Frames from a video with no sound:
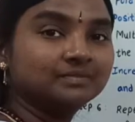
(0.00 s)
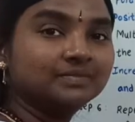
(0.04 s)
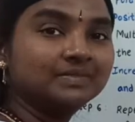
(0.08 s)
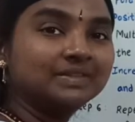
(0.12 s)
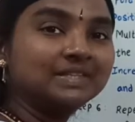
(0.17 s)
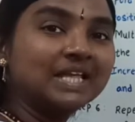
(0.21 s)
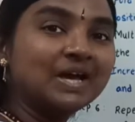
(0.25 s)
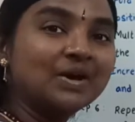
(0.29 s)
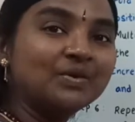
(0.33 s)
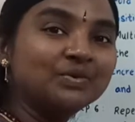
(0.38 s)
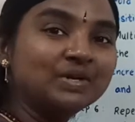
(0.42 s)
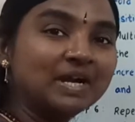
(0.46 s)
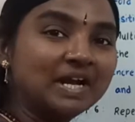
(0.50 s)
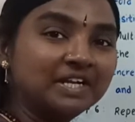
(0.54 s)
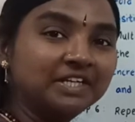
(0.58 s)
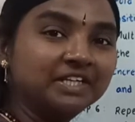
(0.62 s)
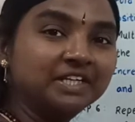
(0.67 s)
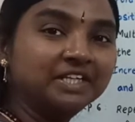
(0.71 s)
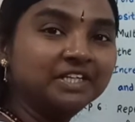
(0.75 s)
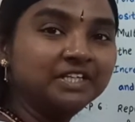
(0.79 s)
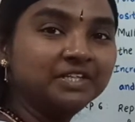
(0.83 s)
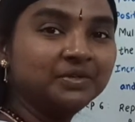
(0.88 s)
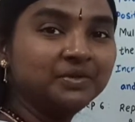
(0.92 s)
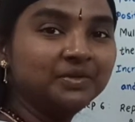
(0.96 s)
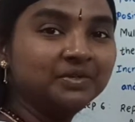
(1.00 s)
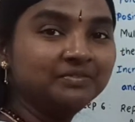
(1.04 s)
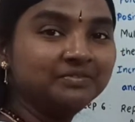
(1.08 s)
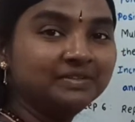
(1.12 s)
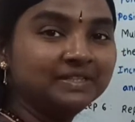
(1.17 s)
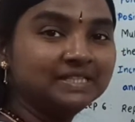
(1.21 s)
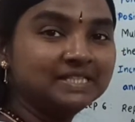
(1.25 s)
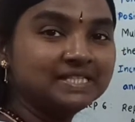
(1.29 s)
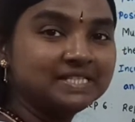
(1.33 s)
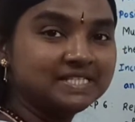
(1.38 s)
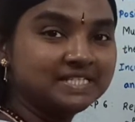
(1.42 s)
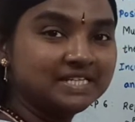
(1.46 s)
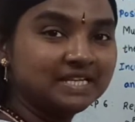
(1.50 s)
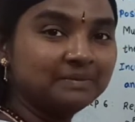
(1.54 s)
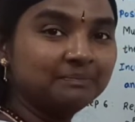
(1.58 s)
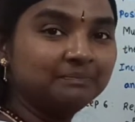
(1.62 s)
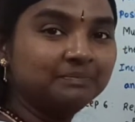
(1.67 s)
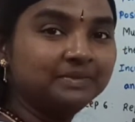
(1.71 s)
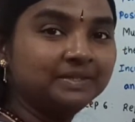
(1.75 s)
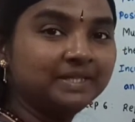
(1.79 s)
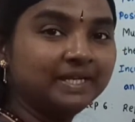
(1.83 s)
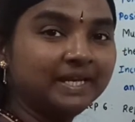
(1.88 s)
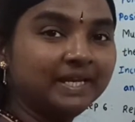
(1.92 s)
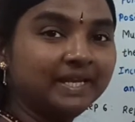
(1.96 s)
Now continuing with
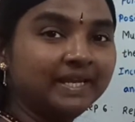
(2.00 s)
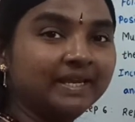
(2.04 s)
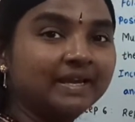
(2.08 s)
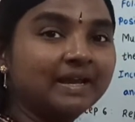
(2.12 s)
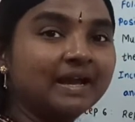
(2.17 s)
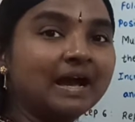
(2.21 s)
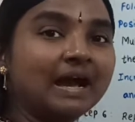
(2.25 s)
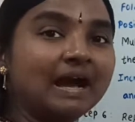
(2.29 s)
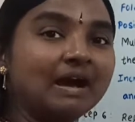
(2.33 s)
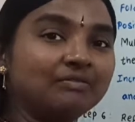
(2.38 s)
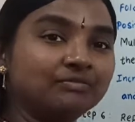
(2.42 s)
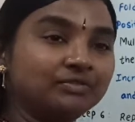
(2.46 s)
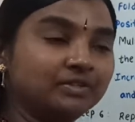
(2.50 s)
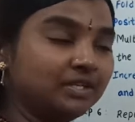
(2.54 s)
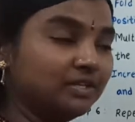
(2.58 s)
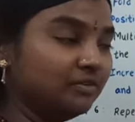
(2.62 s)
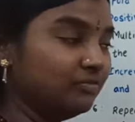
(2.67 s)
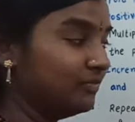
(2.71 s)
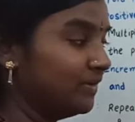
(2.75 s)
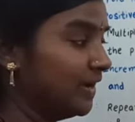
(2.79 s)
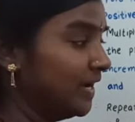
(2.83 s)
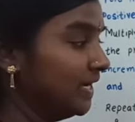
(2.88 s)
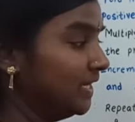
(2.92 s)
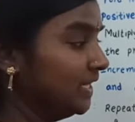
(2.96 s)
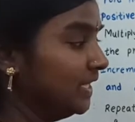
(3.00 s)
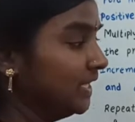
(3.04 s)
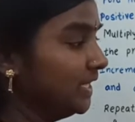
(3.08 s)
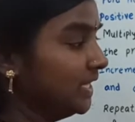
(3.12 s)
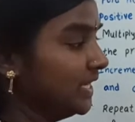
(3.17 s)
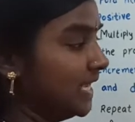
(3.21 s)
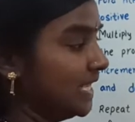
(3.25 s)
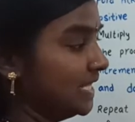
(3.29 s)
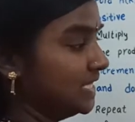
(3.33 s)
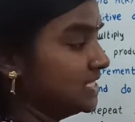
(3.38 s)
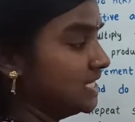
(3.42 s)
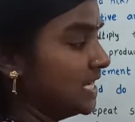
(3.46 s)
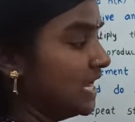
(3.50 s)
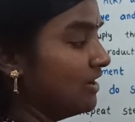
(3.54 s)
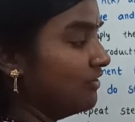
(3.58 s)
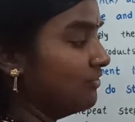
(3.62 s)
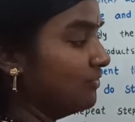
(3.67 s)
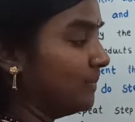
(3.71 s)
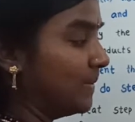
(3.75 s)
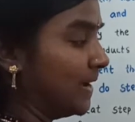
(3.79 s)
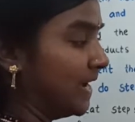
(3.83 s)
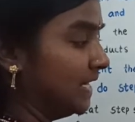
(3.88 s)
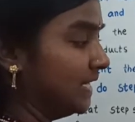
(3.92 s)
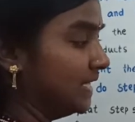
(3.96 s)
step 3, after finding h
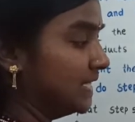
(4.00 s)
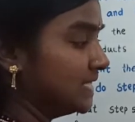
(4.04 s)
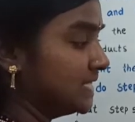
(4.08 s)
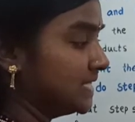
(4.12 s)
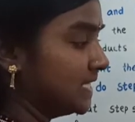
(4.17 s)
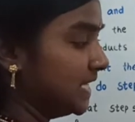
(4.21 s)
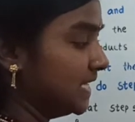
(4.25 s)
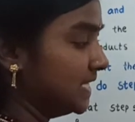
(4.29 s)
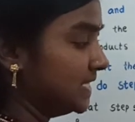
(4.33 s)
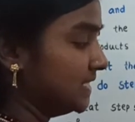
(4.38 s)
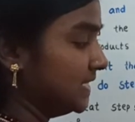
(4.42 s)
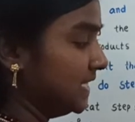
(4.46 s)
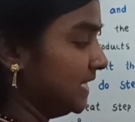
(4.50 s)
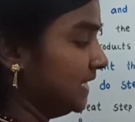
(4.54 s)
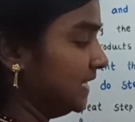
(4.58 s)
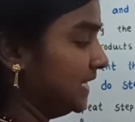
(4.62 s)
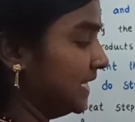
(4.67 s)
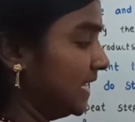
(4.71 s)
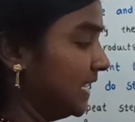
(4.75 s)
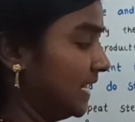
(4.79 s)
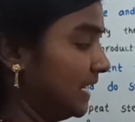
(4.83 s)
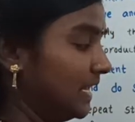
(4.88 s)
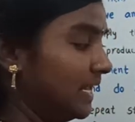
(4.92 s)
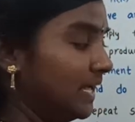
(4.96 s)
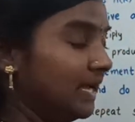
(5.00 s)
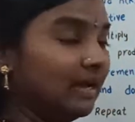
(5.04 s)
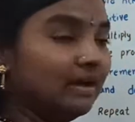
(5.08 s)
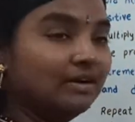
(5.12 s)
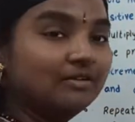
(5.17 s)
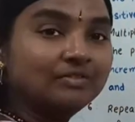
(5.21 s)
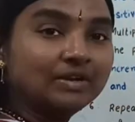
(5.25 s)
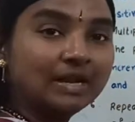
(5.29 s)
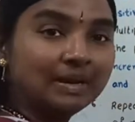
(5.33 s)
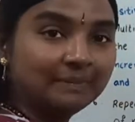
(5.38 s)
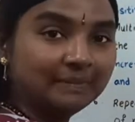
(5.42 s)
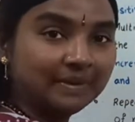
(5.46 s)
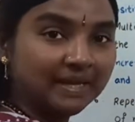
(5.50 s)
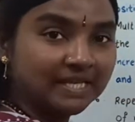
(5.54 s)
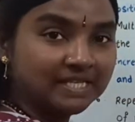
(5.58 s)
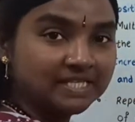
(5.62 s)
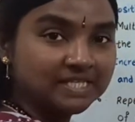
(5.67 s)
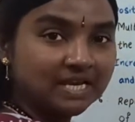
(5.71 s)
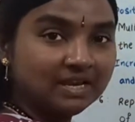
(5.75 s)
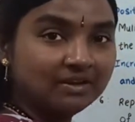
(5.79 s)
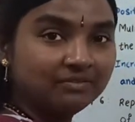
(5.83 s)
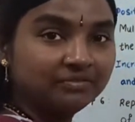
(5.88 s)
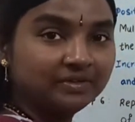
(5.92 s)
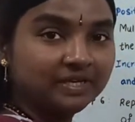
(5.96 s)
of minus k signal from
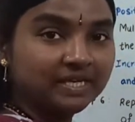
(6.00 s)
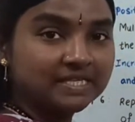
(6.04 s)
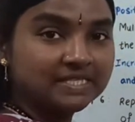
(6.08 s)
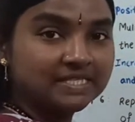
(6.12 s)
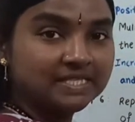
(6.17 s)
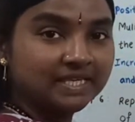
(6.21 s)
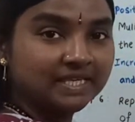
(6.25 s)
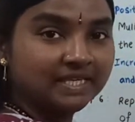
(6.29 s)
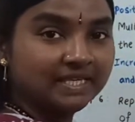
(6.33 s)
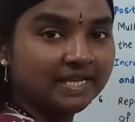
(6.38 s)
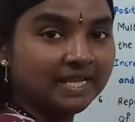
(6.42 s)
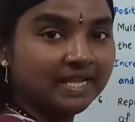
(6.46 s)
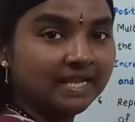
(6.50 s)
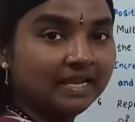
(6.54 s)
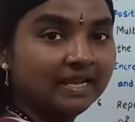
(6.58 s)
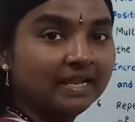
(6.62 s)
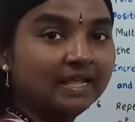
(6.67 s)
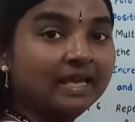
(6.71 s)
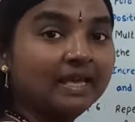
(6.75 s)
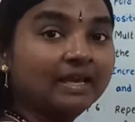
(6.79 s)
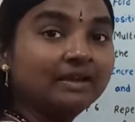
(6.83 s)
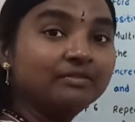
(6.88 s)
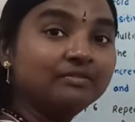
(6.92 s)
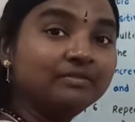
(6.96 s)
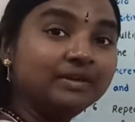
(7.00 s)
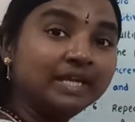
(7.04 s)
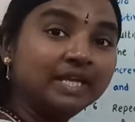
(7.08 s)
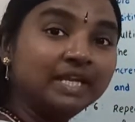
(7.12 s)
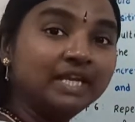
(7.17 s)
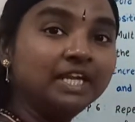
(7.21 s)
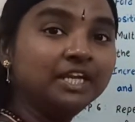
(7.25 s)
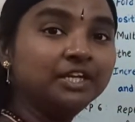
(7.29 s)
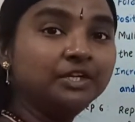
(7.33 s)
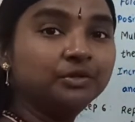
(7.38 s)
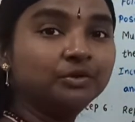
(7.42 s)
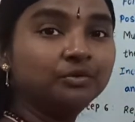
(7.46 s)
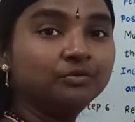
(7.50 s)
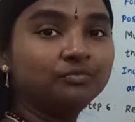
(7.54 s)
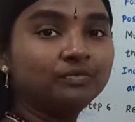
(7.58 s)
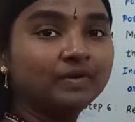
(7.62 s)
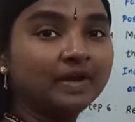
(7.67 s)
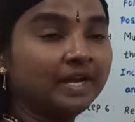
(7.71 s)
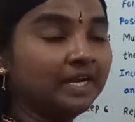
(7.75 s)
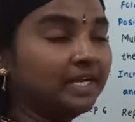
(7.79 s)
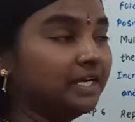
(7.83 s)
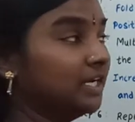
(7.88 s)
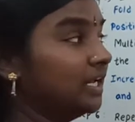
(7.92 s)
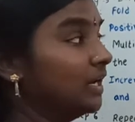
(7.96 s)
h of k signal, we need to
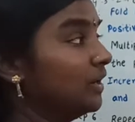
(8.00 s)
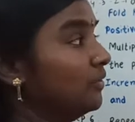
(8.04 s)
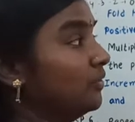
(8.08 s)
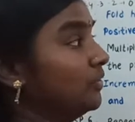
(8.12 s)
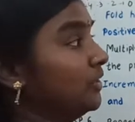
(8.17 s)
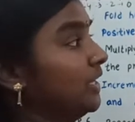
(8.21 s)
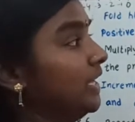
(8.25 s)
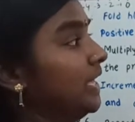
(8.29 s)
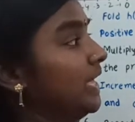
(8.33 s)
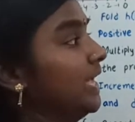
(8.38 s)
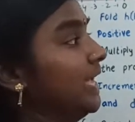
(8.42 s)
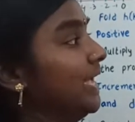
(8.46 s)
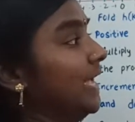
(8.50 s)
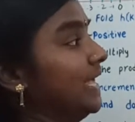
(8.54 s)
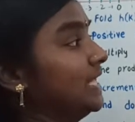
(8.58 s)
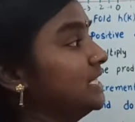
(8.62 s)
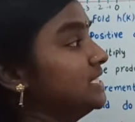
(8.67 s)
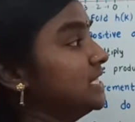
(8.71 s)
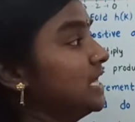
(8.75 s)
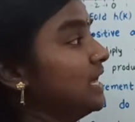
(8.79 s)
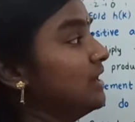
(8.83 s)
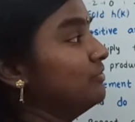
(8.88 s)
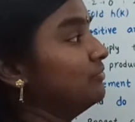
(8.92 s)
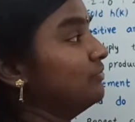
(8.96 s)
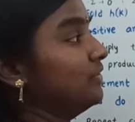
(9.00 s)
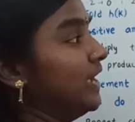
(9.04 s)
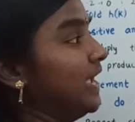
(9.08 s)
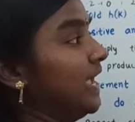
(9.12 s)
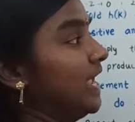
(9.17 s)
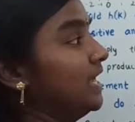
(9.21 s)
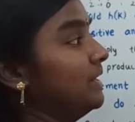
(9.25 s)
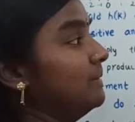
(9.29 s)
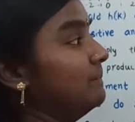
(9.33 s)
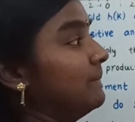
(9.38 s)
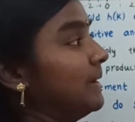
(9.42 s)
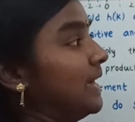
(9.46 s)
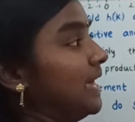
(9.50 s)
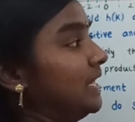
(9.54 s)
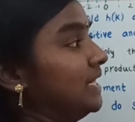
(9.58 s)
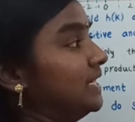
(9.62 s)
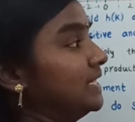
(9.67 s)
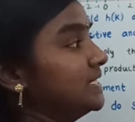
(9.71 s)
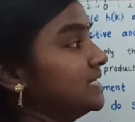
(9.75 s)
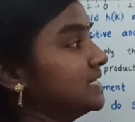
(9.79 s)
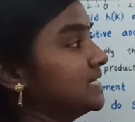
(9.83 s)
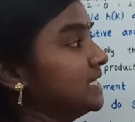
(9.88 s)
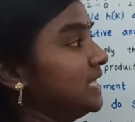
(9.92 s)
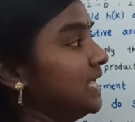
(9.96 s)
find out h of n
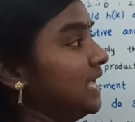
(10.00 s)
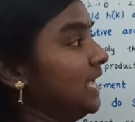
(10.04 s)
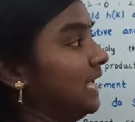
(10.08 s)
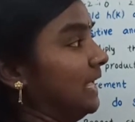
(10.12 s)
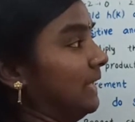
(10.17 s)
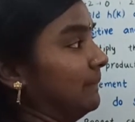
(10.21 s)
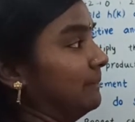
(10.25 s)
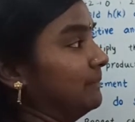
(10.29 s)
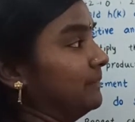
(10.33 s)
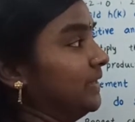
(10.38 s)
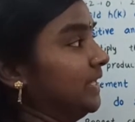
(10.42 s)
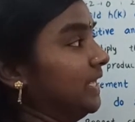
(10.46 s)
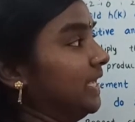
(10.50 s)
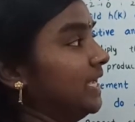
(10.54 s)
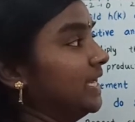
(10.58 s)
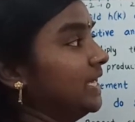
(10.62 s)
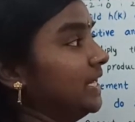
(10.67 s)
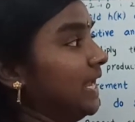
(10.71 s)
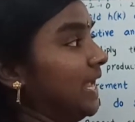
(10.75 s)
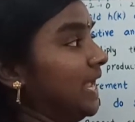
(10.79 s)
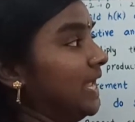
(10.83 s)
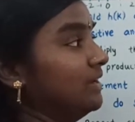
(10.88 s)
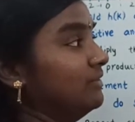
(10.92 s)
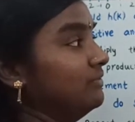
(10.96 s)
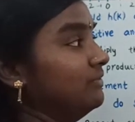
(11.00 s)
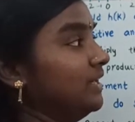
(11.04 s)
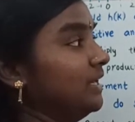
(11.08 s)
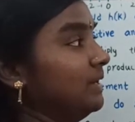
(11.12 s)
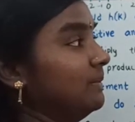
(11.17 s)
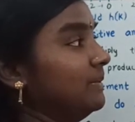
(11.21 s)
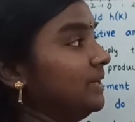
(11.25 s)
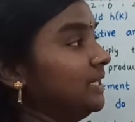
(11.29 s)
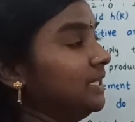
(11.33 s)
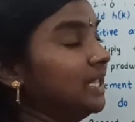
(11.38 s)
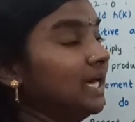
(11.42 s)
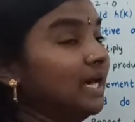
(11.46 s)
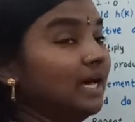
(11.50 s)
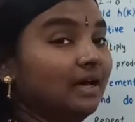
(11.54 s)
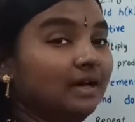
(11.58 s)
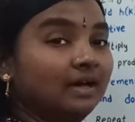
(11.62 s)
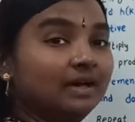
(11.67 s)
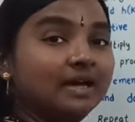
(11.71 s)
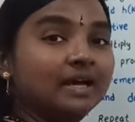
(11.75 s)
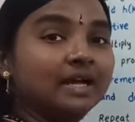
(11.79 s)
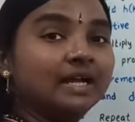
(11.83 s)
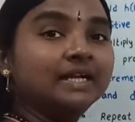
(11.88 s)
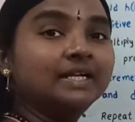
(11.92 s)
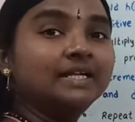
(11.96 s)
minus k. Here n will be the
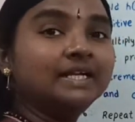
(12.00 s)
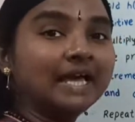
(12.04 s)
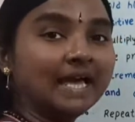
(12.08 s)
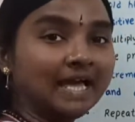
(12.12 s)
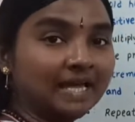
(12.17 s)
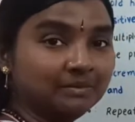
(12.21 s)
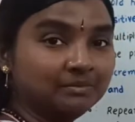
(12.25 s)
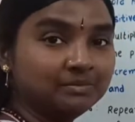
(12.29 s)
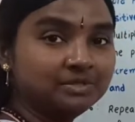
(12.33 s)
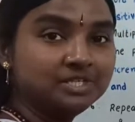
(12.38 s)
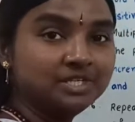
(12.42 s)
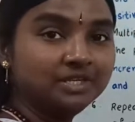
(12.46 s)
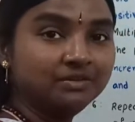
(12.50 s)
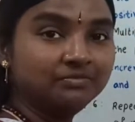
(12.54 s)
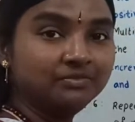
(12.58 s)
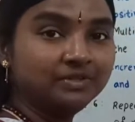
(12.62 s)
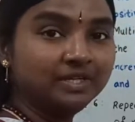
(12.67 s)
time shift